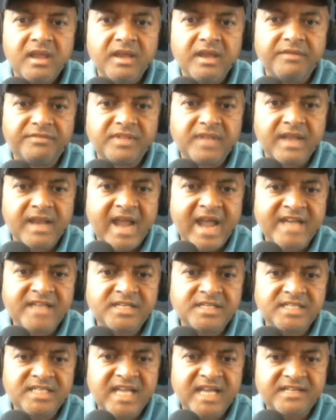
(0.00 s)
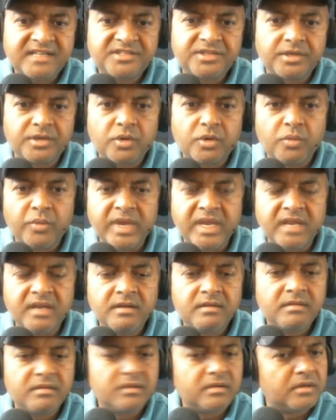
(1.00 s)
If the knight attacks the
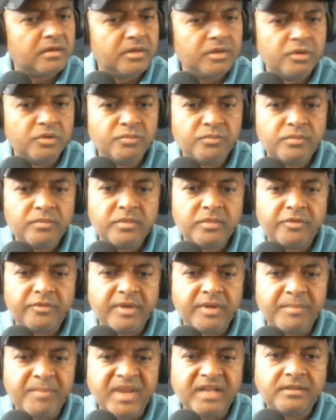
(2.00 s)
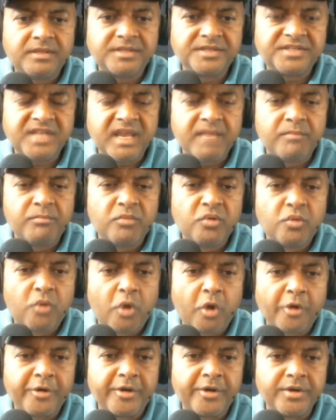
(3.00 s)
queen, you repeat the same
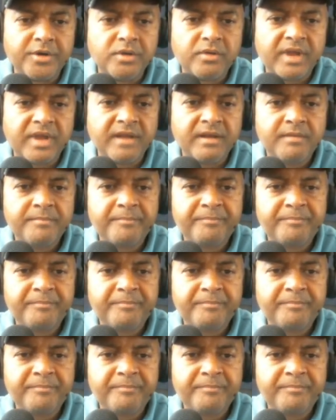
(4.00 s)
move order. You can